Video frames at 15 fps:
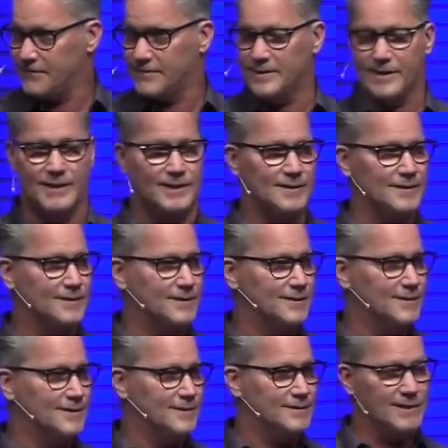thing,
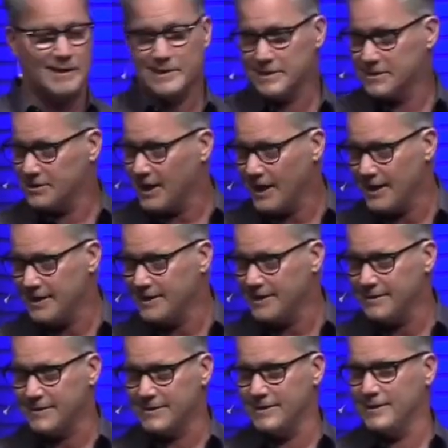not a
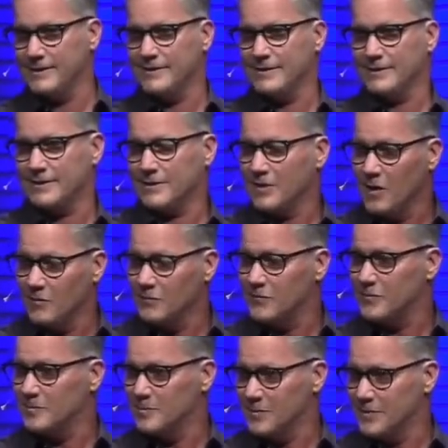tidy thing, not a
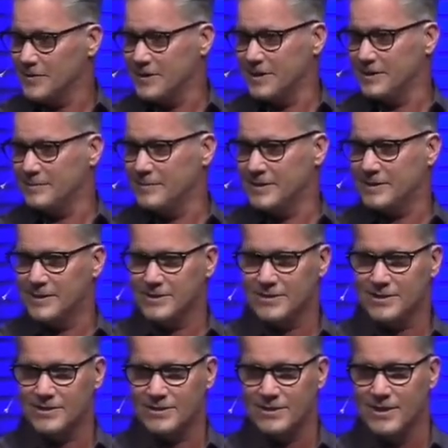comfortable thing, but this
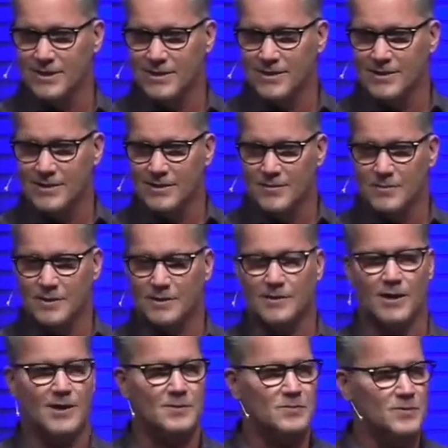is what
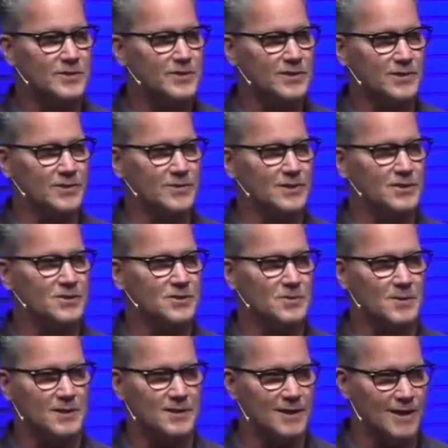God would do, and this is
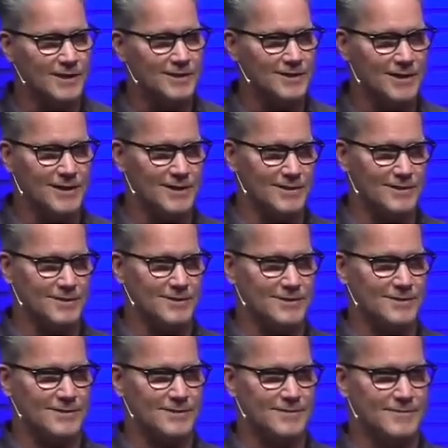what God
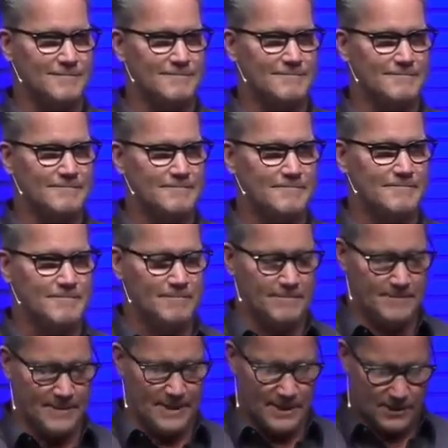does.
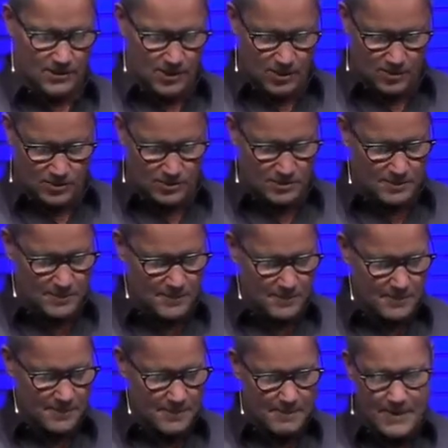He calls
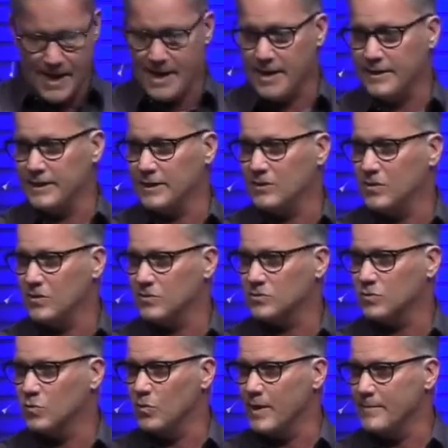men, he
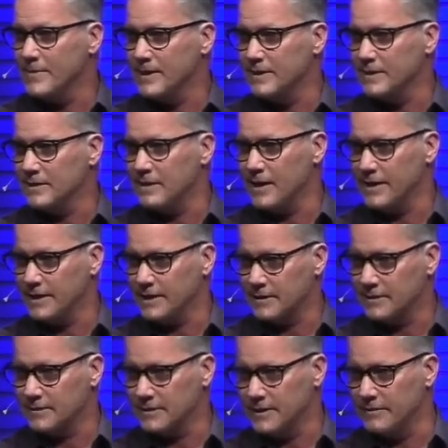calls women
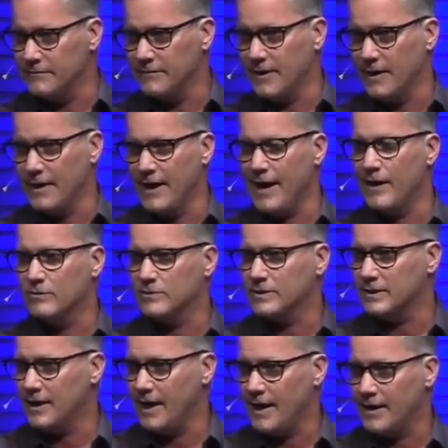like Levi,
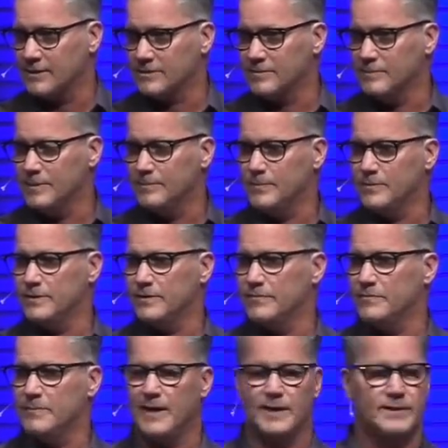outcasts, people that have
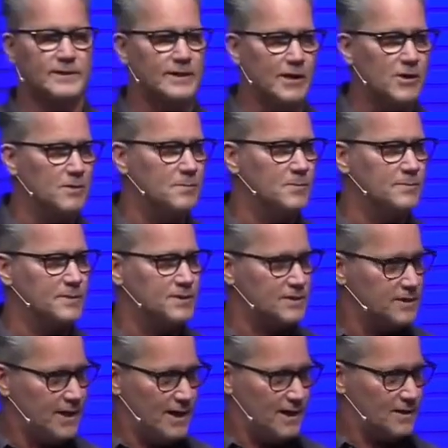made terrible
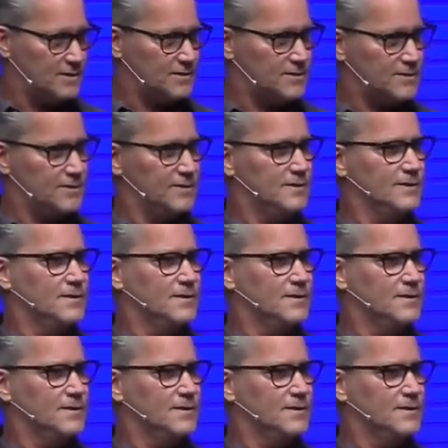mistakes,